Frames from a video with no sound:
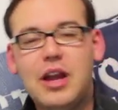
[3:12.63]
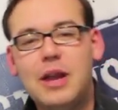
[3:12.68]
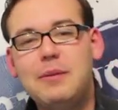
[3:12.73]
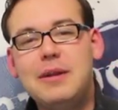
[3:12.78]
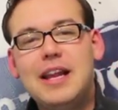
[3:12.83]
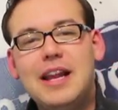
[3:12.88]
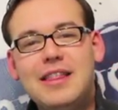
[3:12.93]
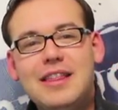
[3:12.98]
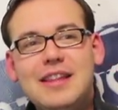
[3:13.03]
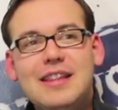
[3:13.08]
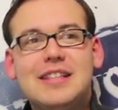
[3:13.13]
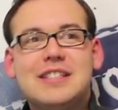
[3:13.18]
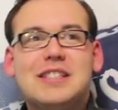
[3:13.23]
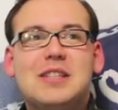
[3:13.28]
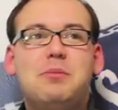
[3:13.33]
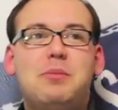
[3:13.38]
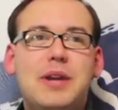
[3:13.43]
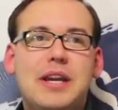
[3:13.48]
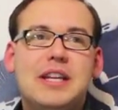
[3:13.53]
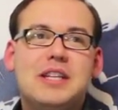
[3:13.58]
I mean, I think that's
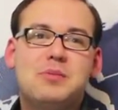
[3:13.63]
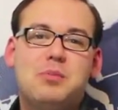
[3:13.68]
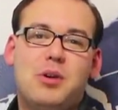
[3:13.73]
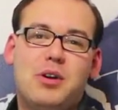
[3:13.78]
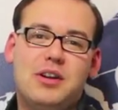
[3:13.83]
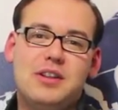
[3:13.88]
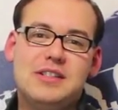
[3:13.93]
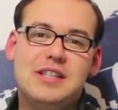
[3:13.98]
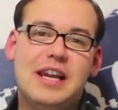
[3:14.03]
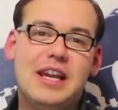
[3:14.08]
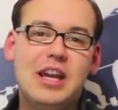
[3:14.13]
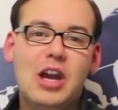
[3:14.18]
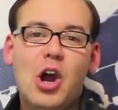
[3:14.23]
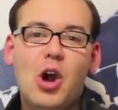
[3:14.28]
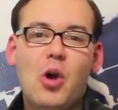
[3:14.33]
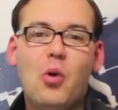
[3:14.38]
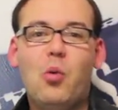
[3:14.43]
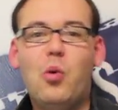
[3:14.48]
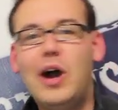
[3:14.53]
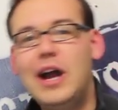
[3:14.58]
the biggest part, is like,
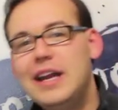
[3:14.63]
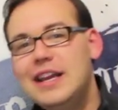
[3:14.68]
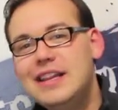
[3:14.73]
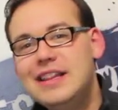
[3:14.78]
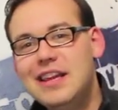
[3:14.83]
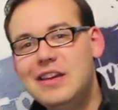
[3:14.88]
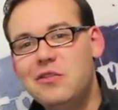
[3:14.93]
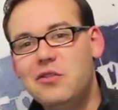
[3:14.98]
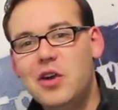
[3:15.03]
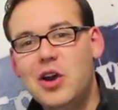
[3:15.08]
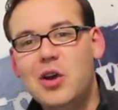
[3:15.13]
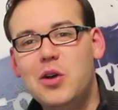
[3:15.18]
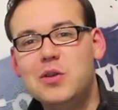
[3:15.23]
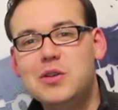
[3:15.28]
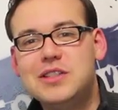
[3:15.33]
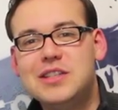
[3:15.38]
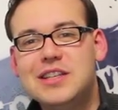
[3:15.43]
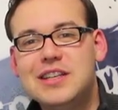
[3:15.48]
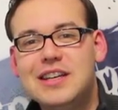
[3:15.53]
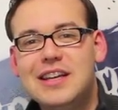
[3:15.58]
why did they
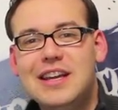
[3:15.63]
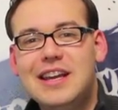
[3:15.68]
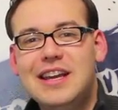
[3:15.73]
vote